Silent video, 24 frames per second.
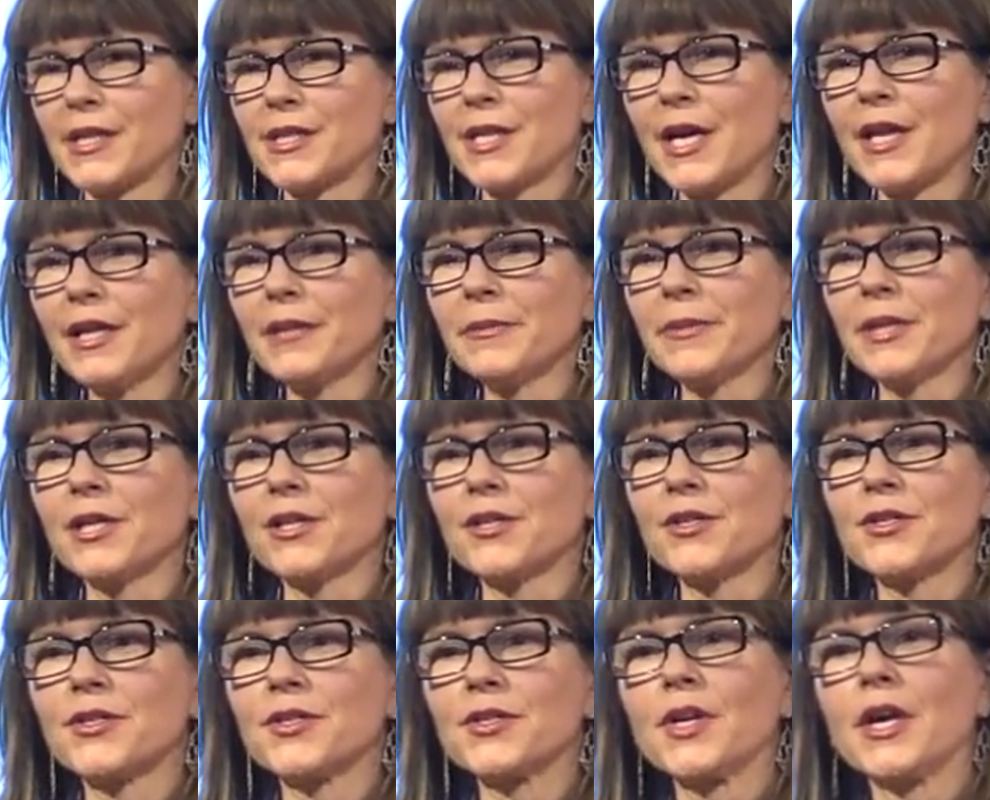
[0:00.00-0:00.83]

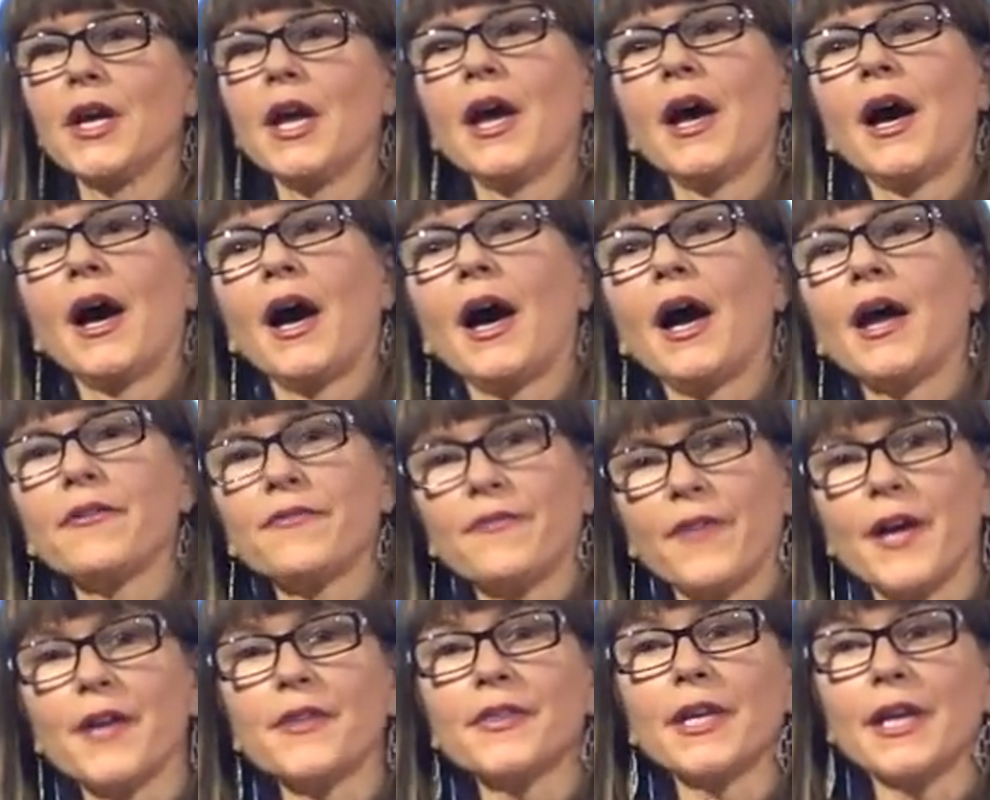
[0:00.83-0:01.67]
telomeres, I
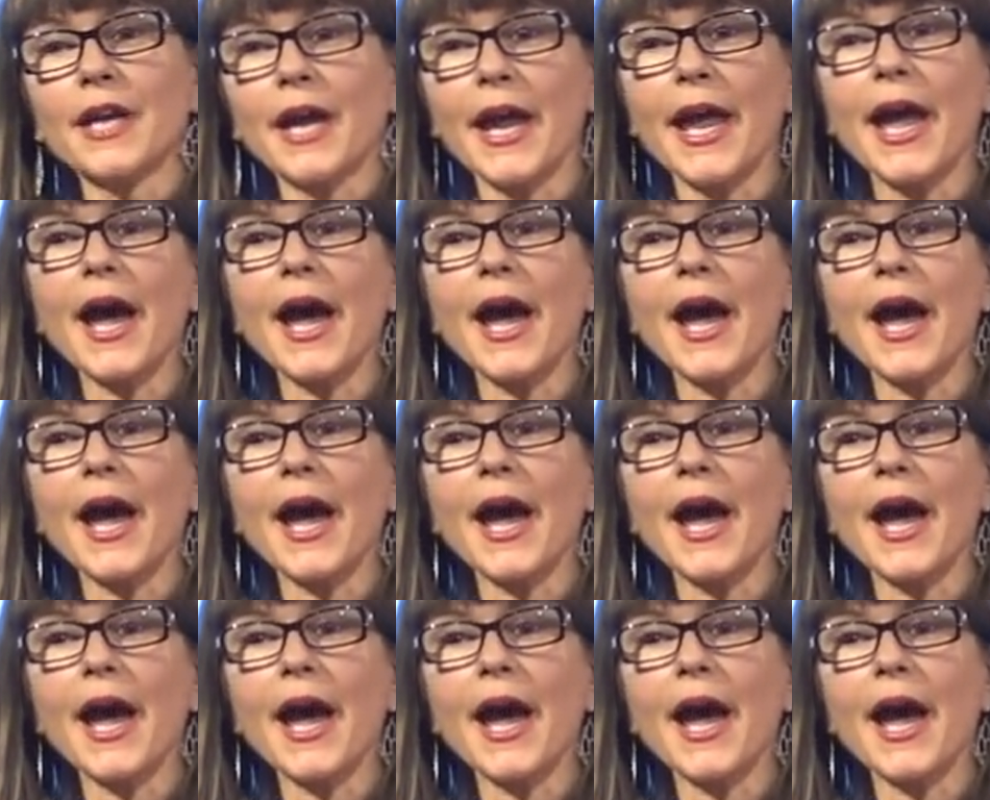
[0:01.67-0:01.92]
found that I